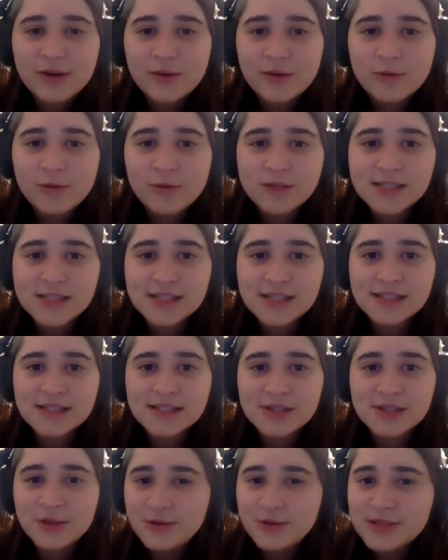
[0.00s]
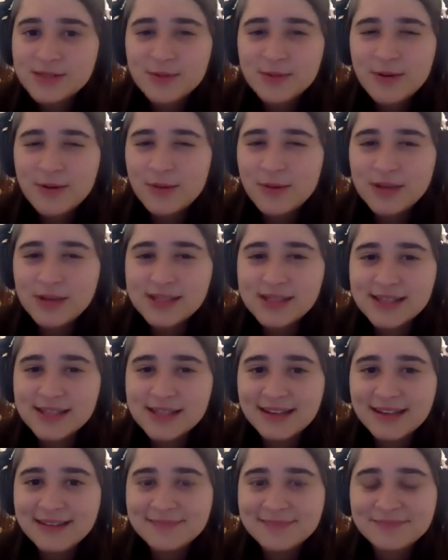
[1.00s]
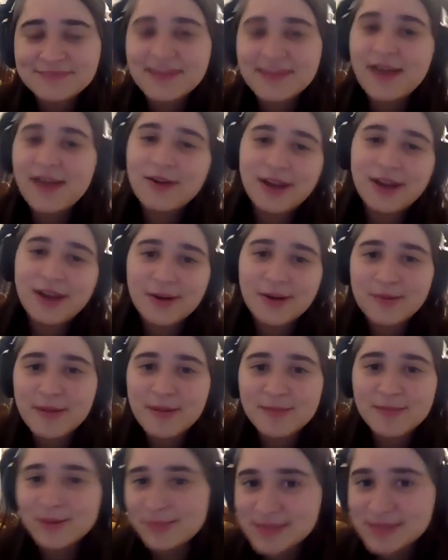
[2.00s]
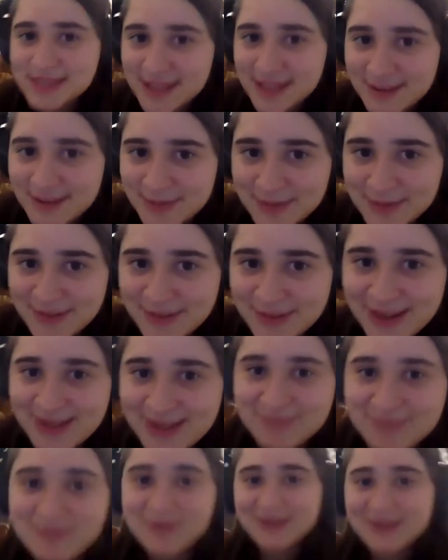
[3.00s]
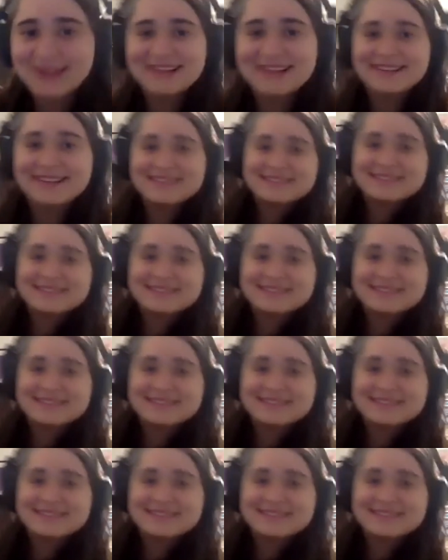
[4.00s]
was it Suits? What was it? Now I can't remember. It must not have been very important.